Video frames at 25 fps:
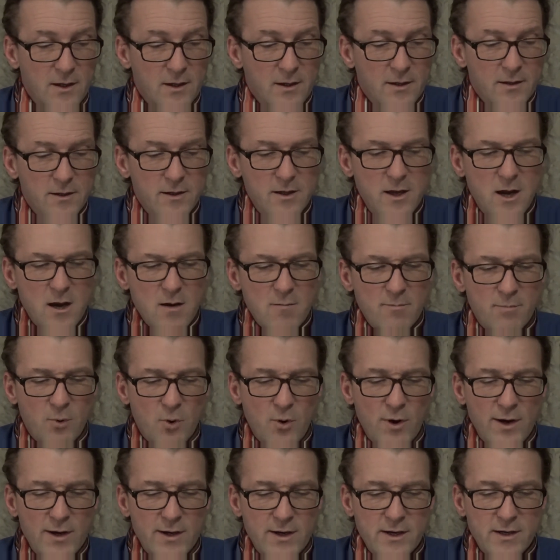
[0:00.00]
The young
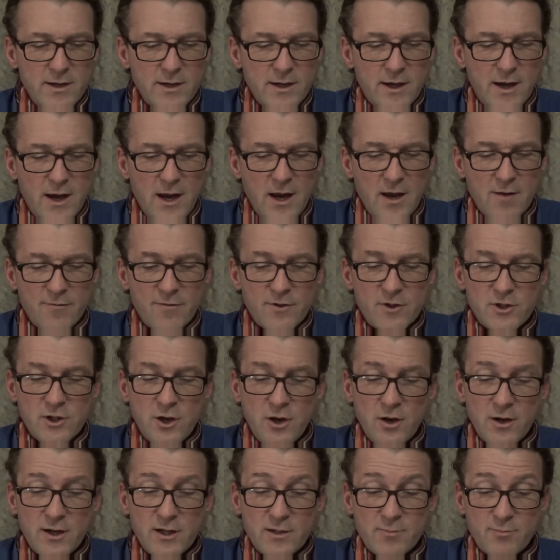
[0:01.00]
boy didn't care for Charlie's